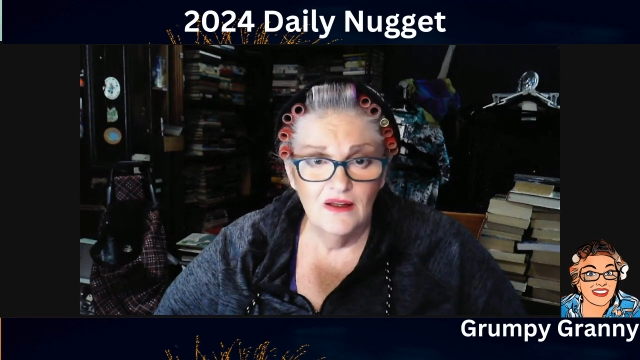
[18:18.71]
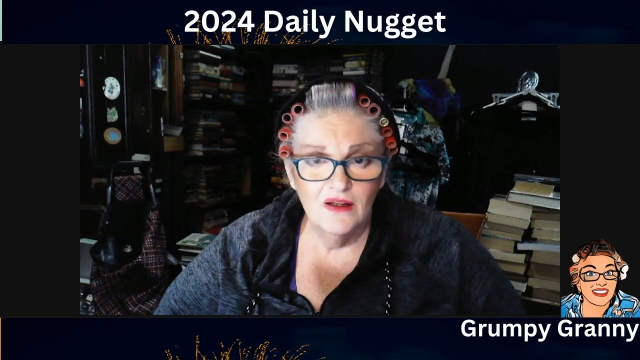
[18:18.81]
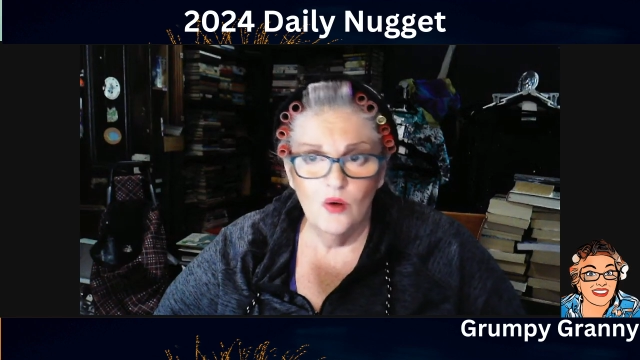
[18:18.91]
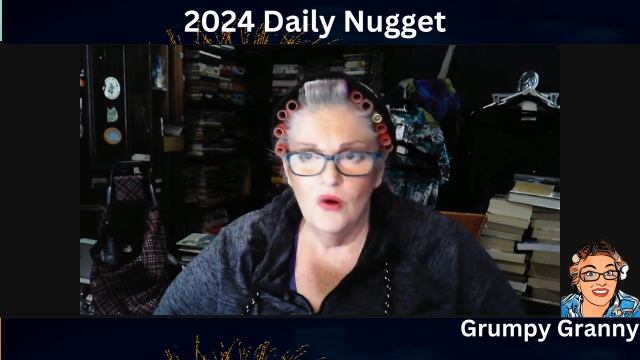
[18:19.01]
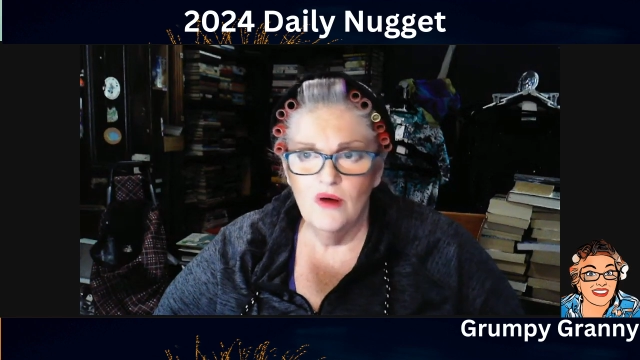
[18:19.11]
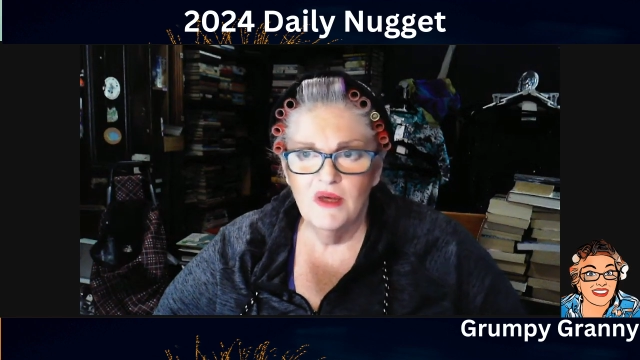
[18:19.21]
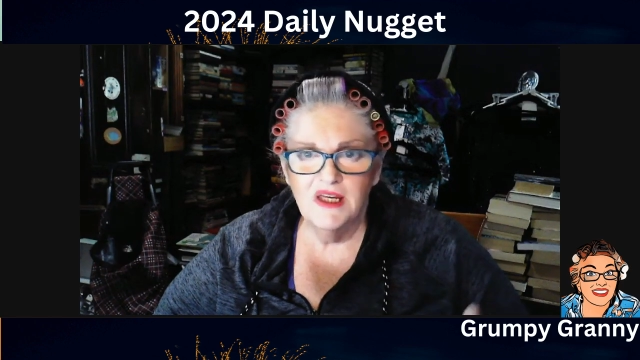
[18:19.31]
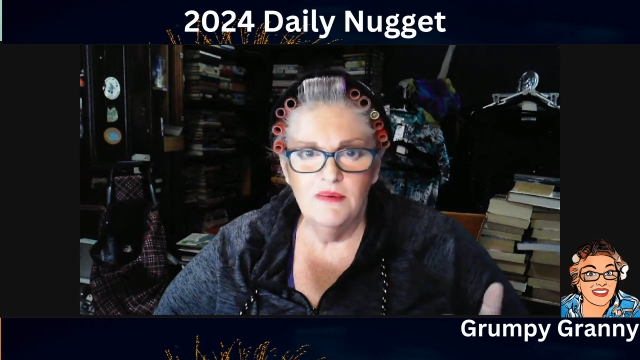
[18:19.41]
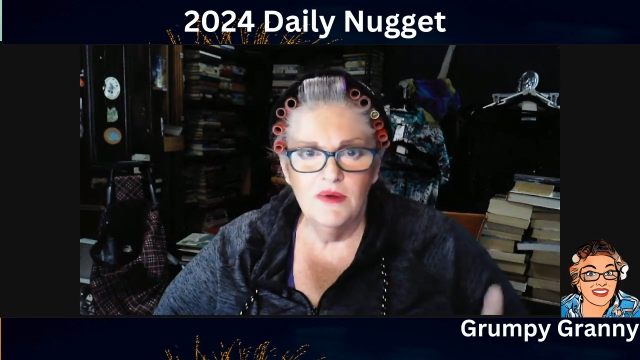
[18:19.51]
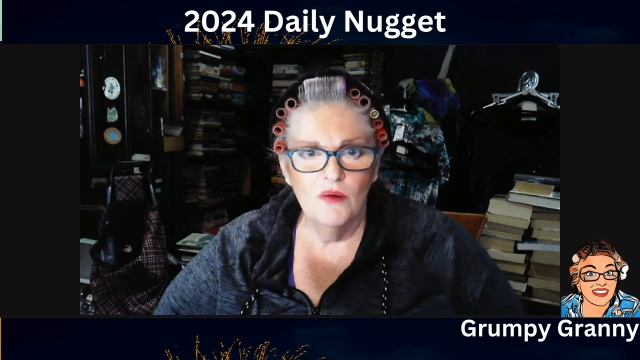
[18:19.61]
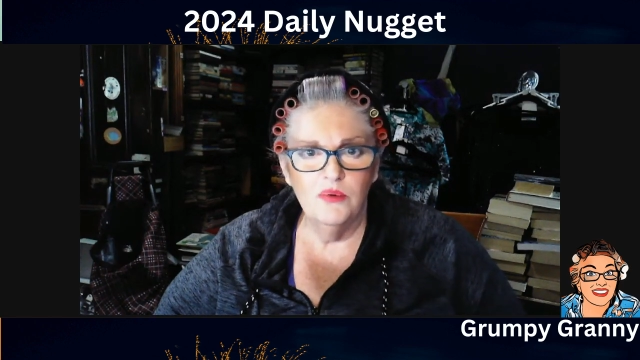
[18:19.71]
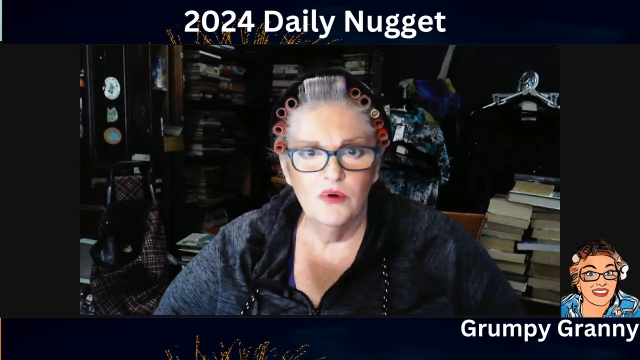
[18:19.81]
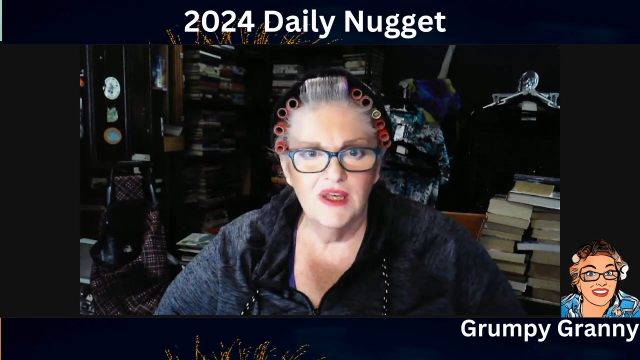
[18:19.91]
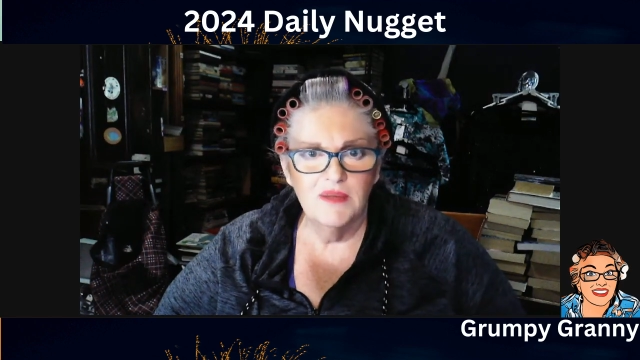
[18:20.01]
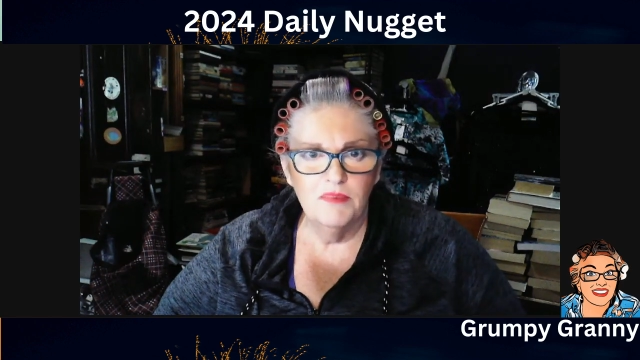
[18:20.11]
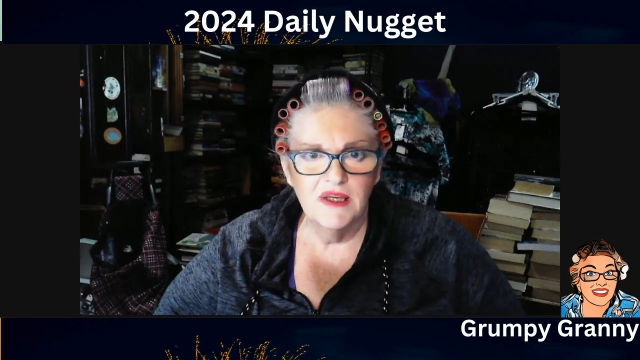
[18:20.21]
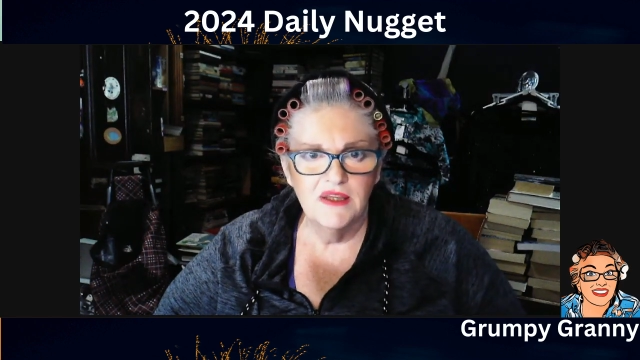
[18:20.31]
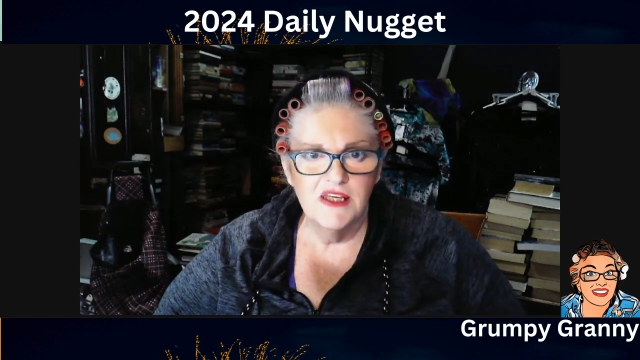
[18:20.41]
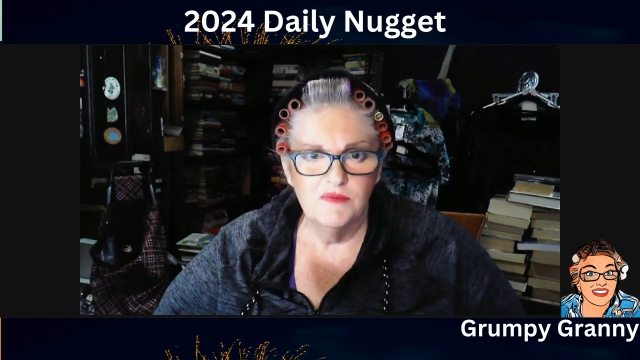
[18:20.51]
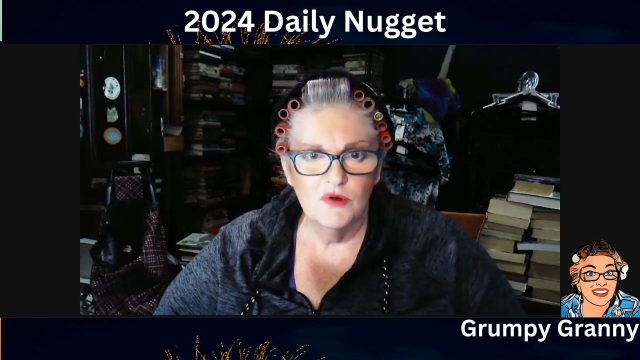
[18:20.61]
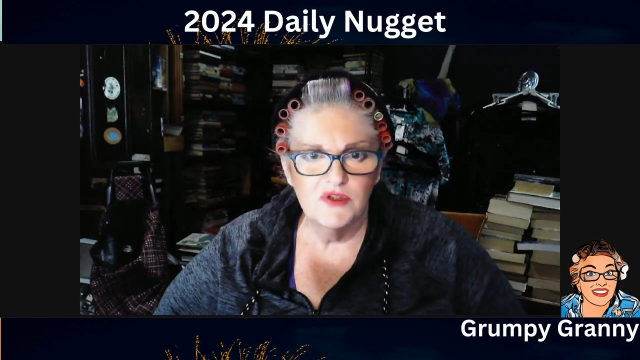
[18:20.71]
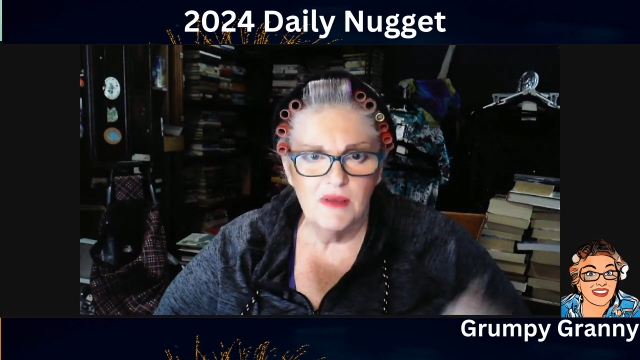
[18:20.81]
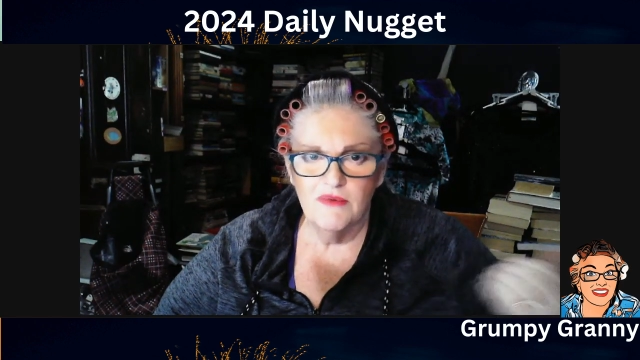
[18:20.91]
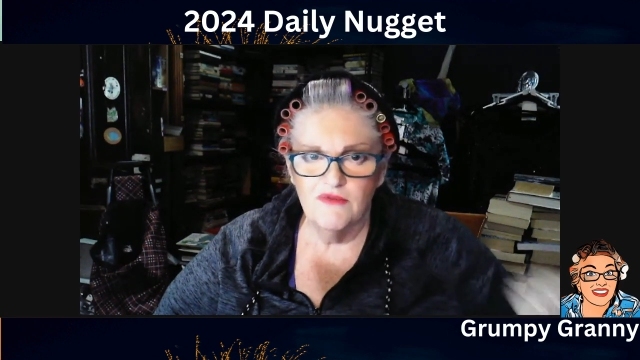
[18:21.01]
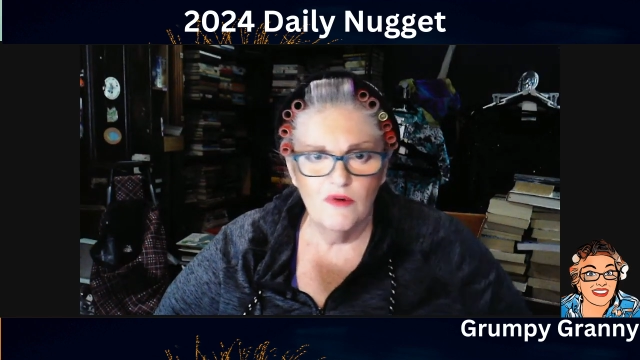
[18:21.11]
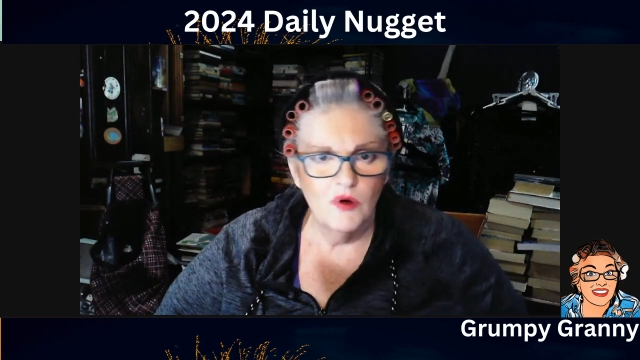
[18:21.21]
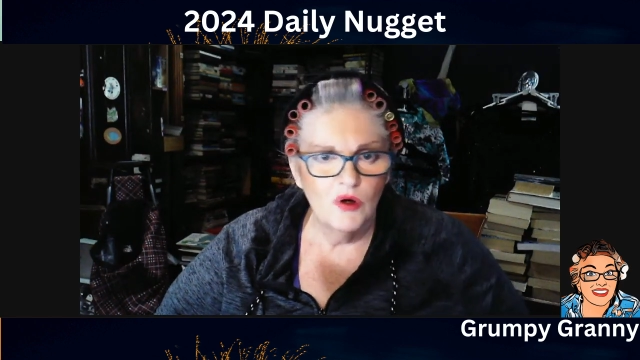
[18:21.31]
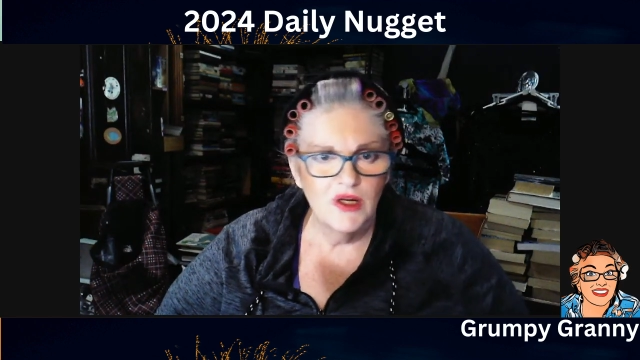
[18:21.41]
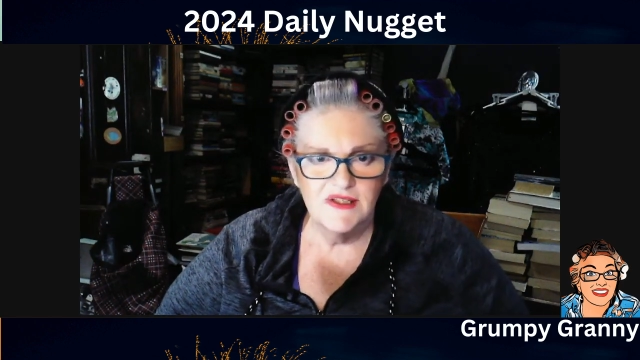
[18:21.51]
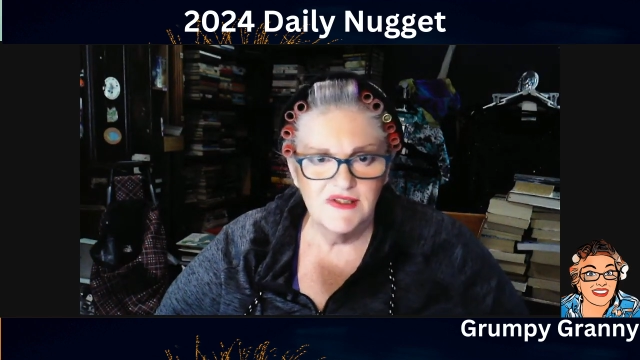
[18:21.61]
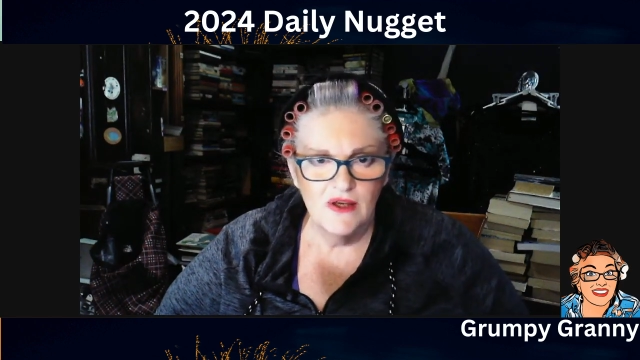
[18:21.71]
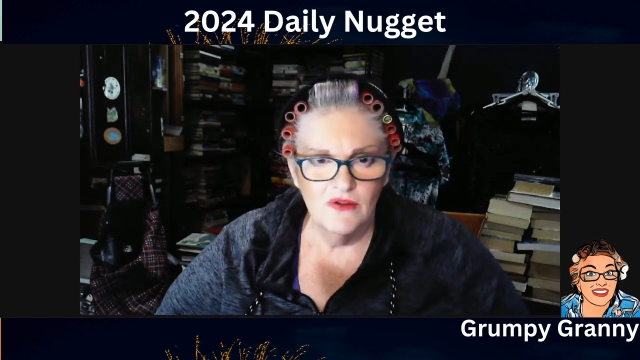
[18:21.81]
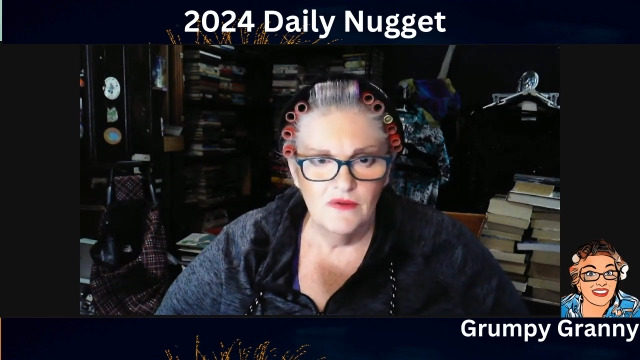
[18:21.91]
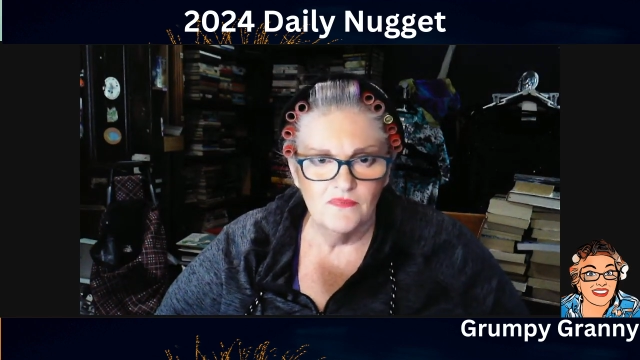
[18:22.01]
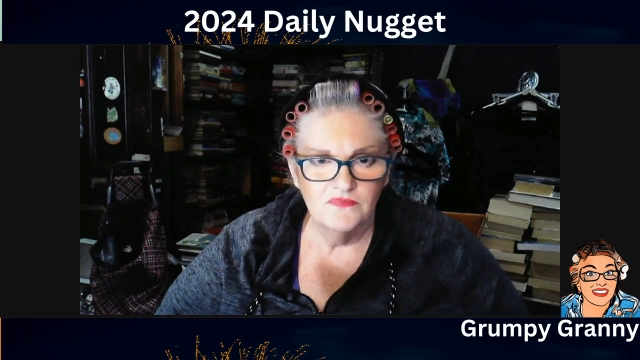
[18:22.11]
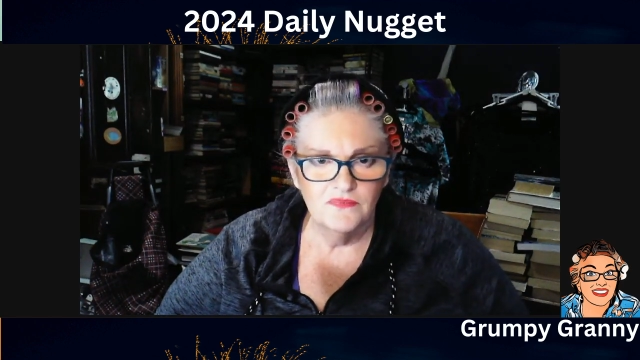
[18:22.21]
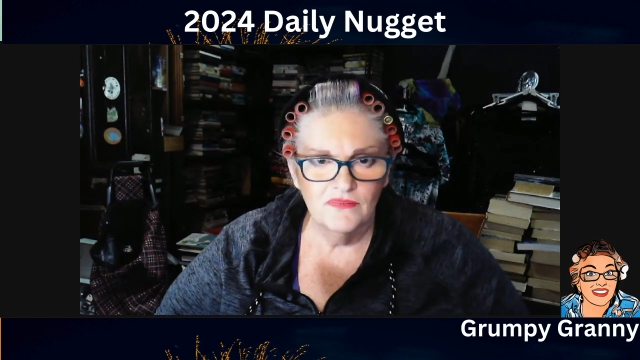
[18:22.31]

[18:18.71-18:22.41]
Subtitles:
Like, why am I keeping on picking these books up if I'm not going to sell them?